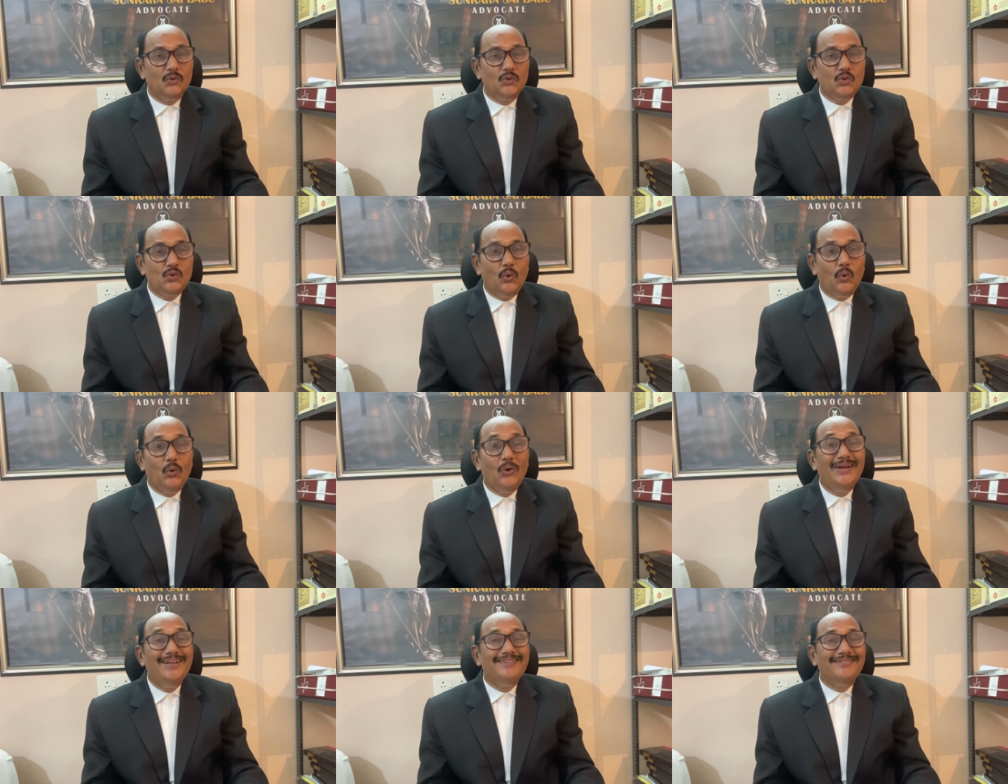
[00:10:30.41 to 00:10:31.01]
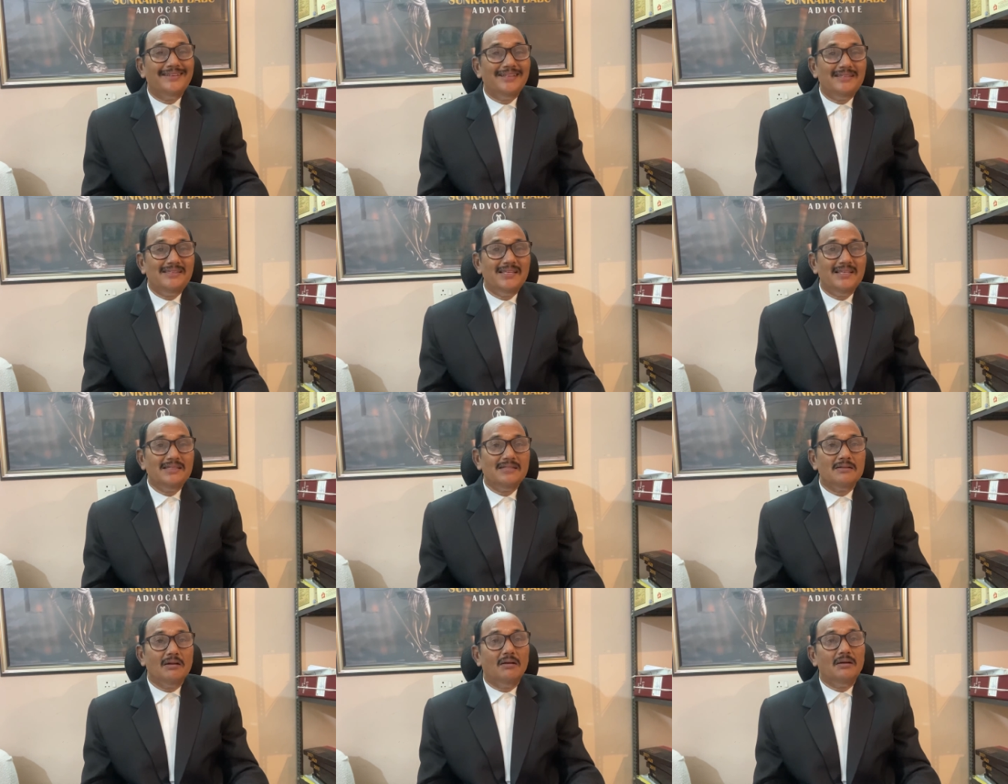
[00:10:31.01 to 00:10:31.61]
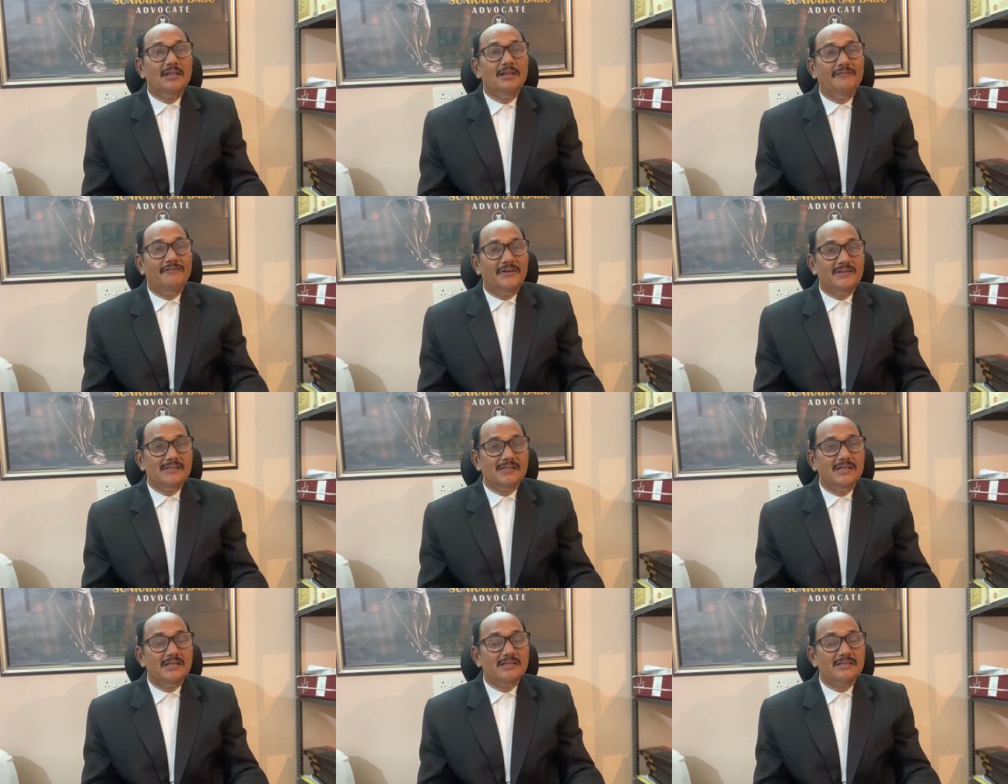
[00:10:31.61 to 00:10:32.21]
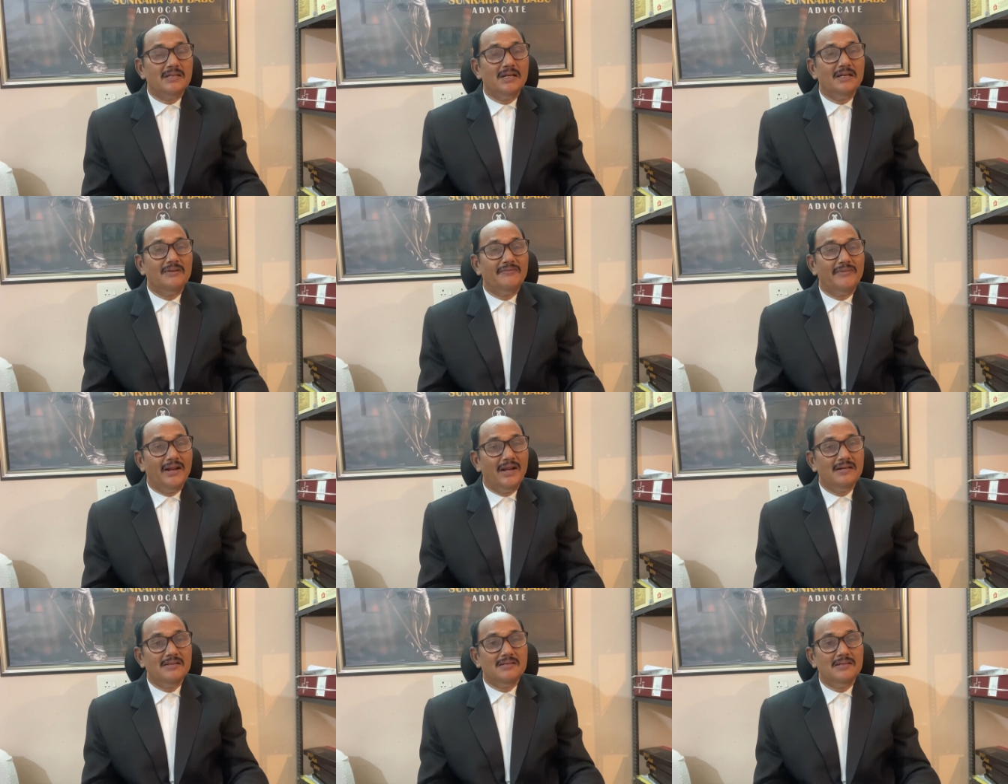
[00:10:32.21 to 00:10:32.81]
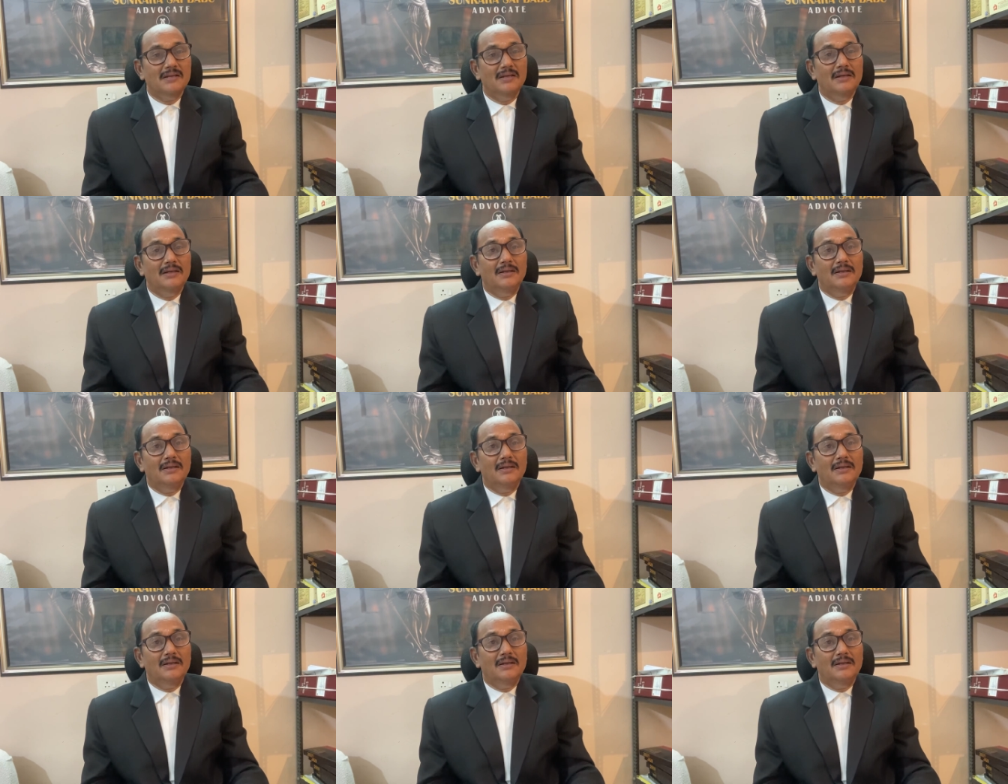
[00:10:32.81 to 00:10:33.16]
So this is not the first incident, friends